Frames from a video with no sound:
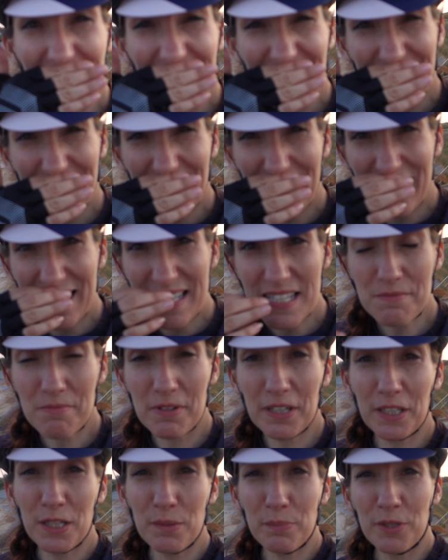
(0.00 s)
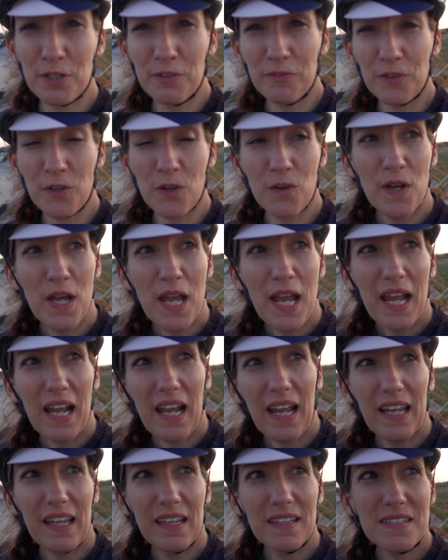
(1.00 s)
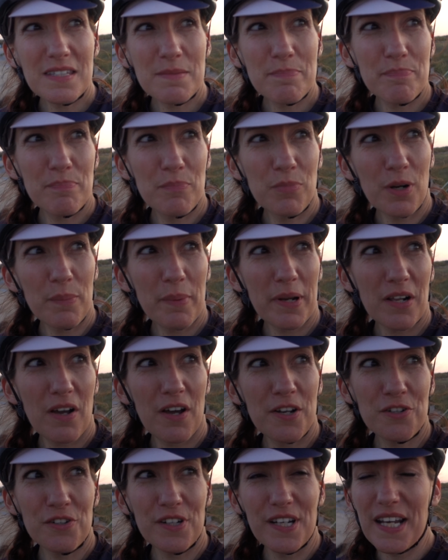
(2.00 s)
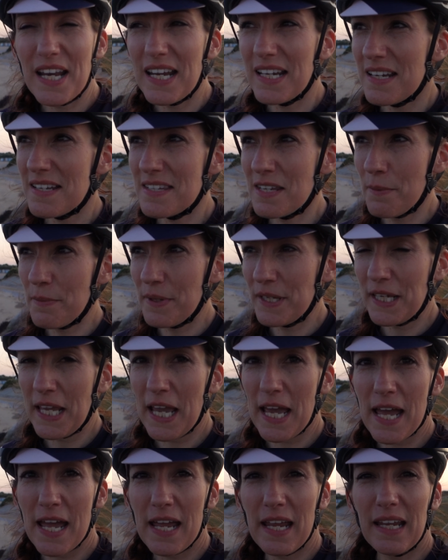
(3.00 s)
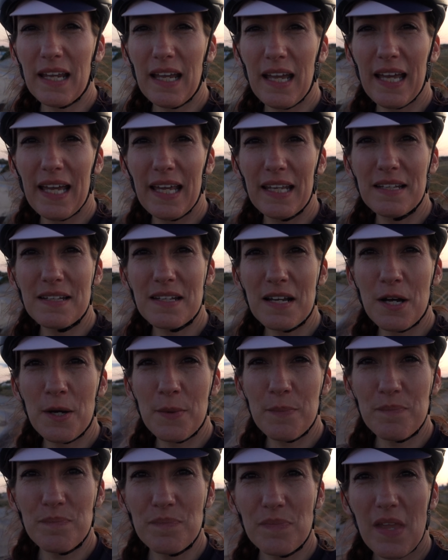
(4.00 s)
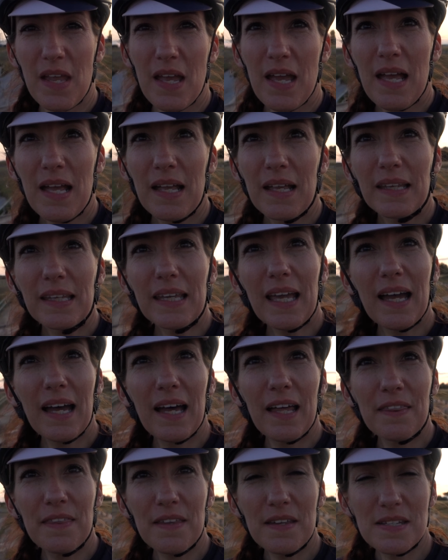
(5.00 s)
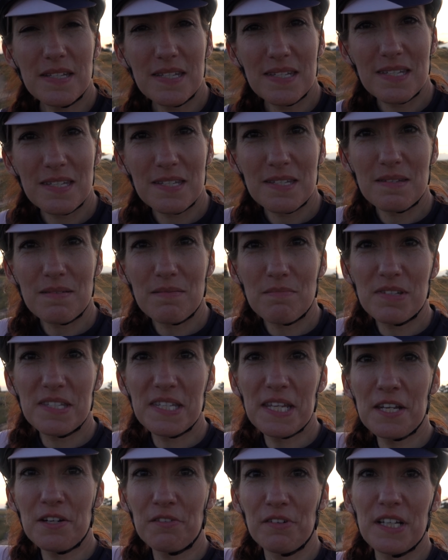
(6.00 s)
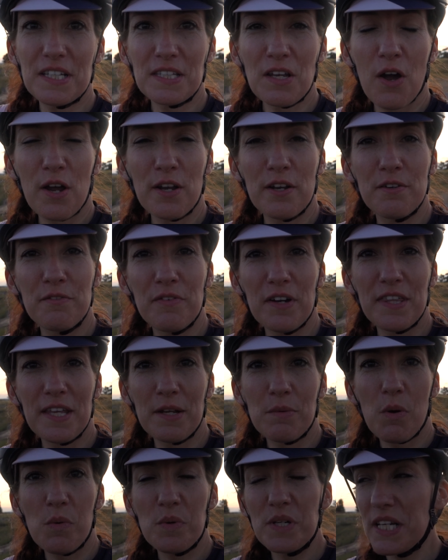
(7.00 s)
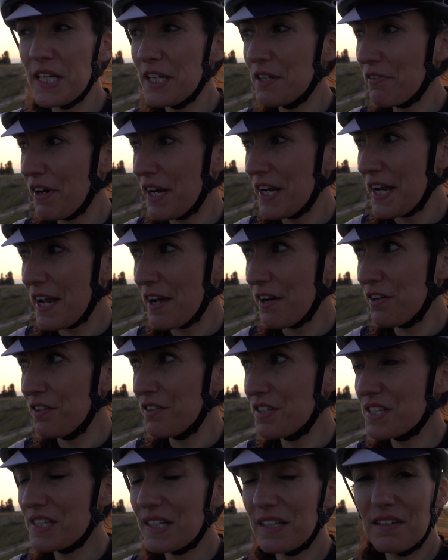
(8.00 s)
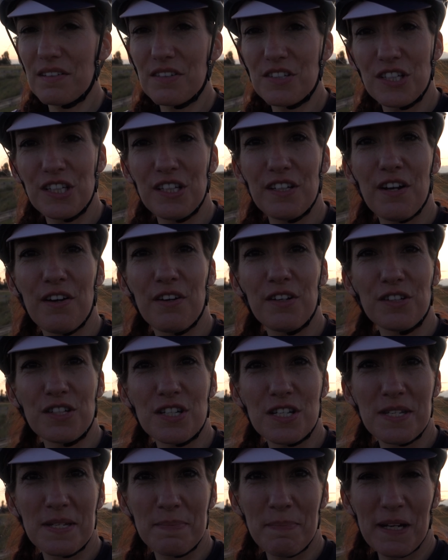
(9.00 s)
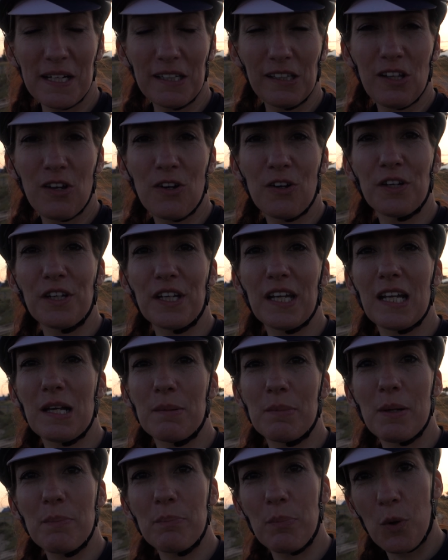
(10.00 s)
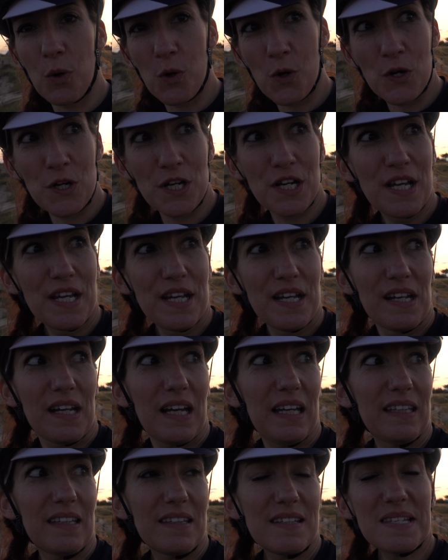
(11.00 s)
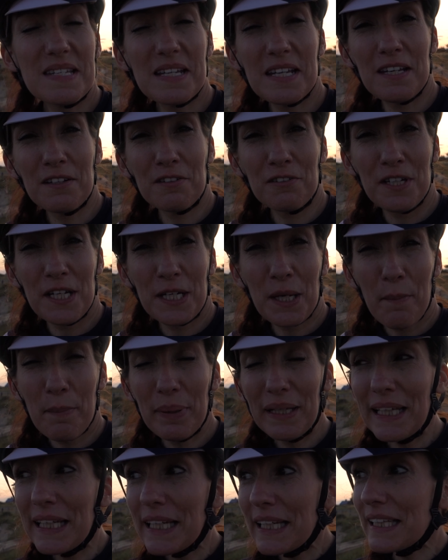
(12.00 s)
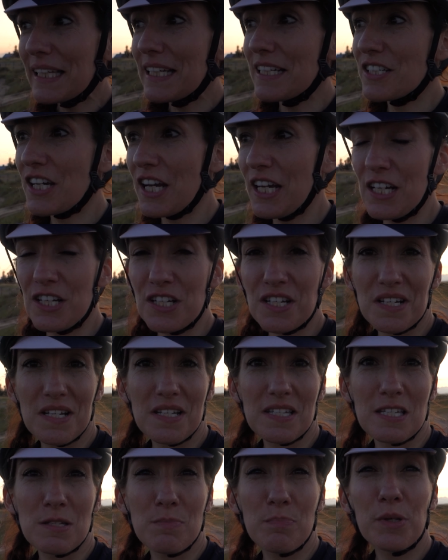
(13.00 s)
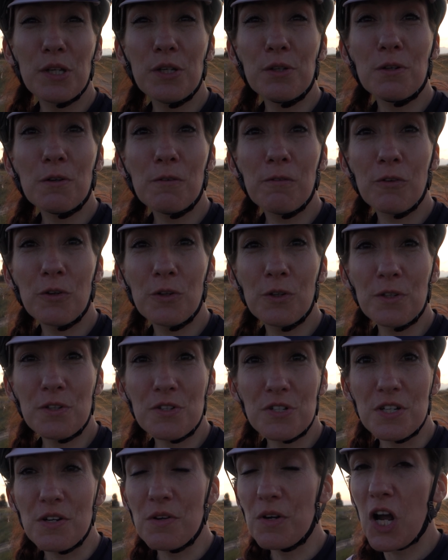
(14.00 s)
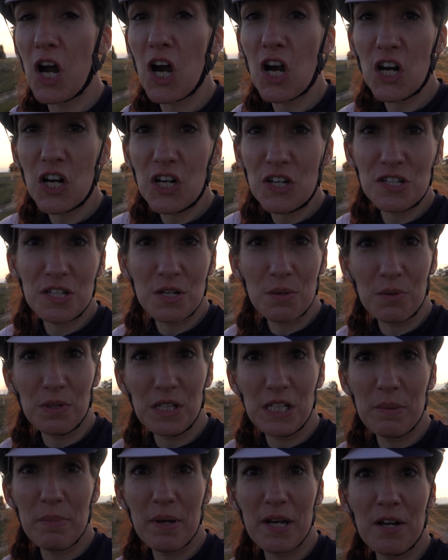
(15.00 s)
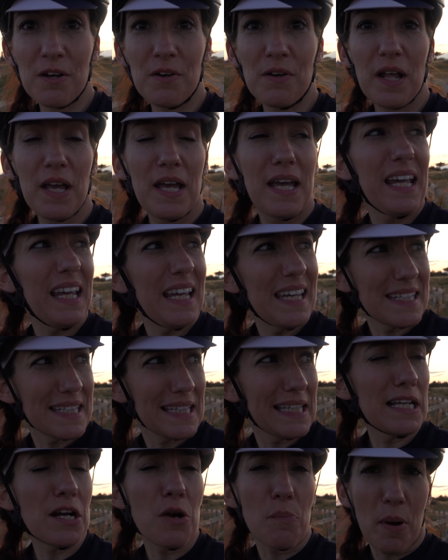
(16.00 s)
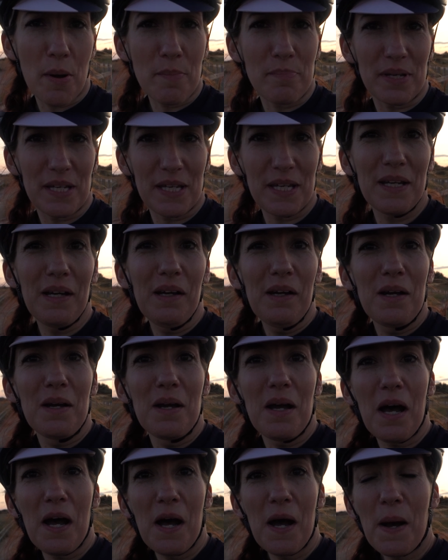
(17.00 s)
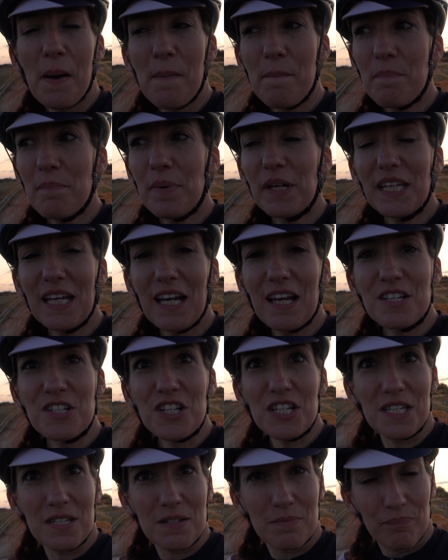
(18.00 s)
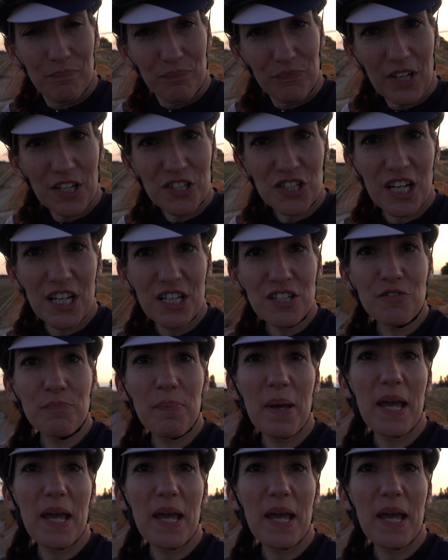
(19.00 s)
it is really beautiful. We're about 180 something K, and yeah, this scenery is kind of, I think, what we need right now. Is, you know, you're just spinning along, you're getting a bit bored, and then the scenery completely changes. It's beautiful. There's no cars to worry about. It's a little bumpy. But yeah, just a change of